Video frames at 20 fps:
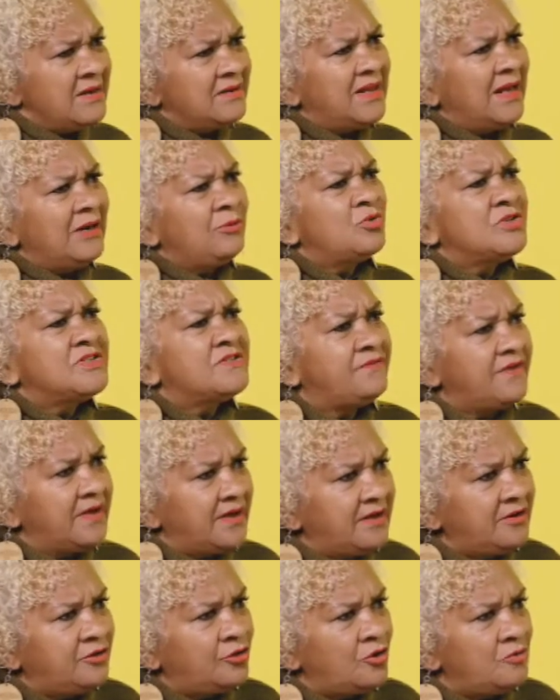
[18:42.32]
that was
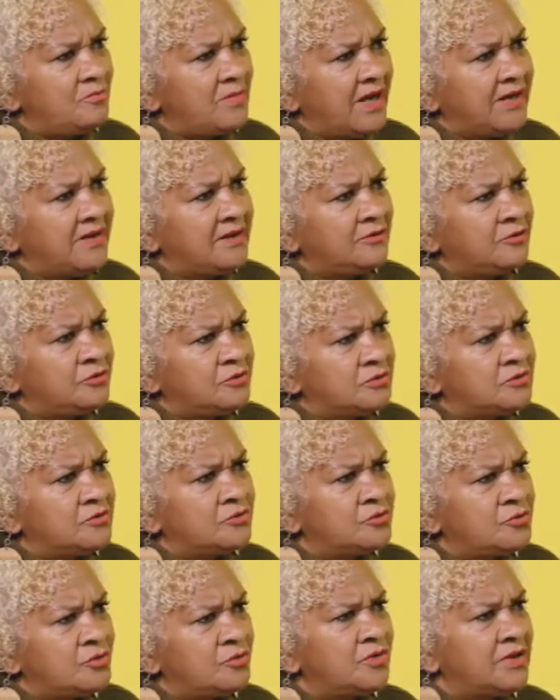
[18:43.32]
very traumatic
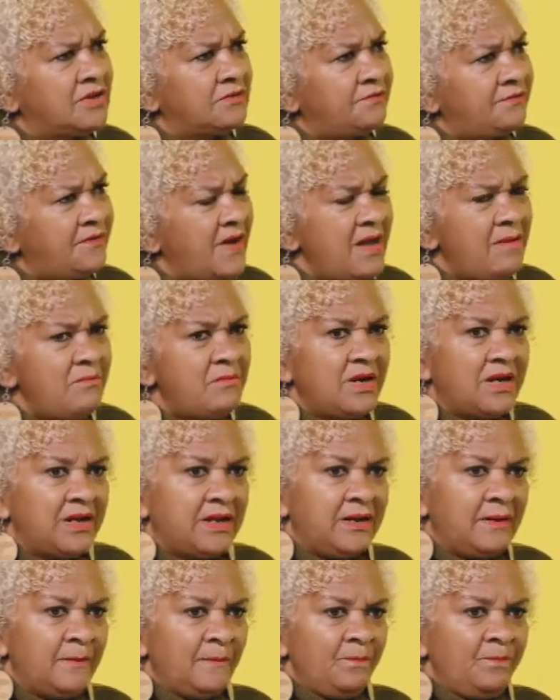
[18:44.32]
to the family.
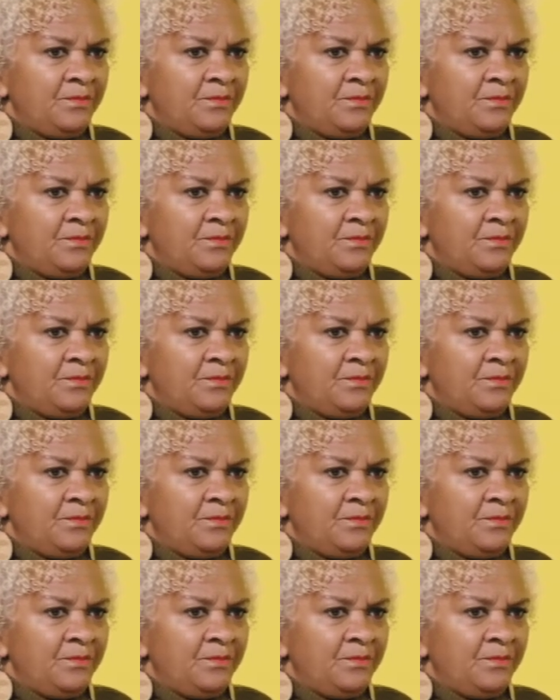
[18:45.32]
Mm-hmm.